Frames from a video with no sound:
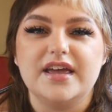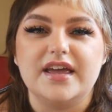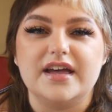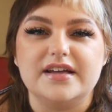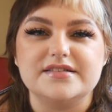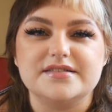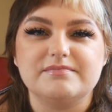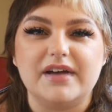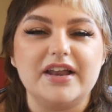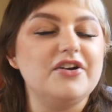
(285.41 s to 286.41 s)
And
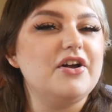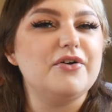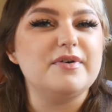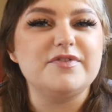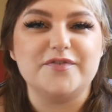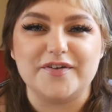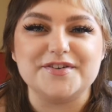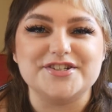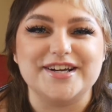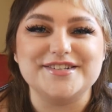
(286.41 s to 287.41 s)
I don't know if you've
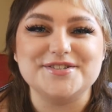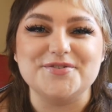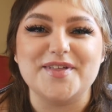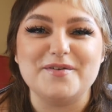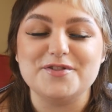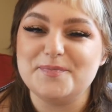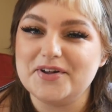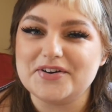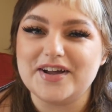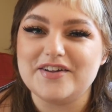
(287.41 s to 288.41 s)
ever tried to do that with a
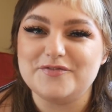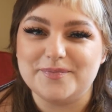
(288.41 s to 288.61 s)
butter knife,